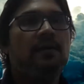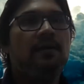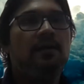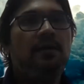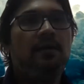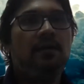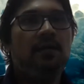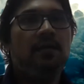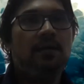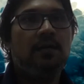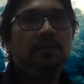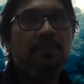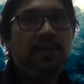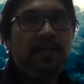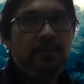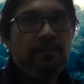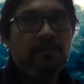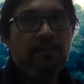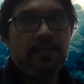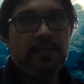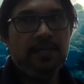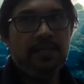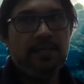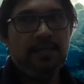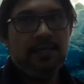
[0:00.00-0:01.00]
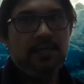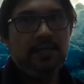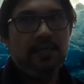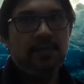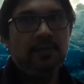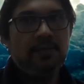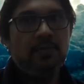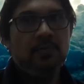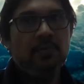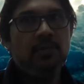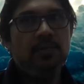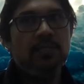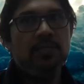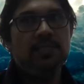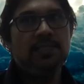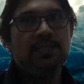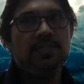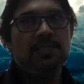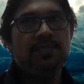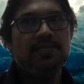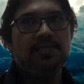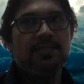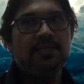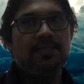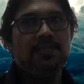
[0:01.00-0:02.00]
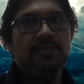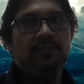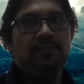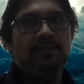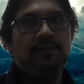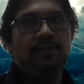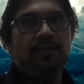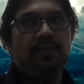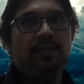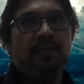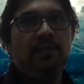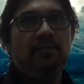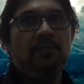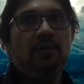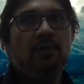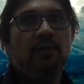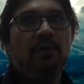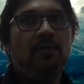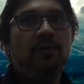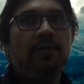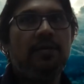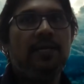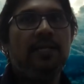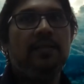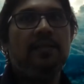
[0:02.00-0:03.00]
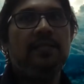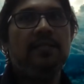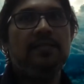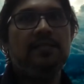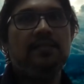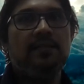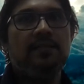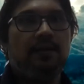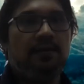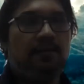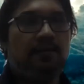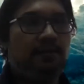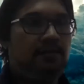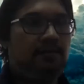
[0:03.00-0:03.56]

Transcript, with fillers: uh, commitment towards this if you really want to get this done.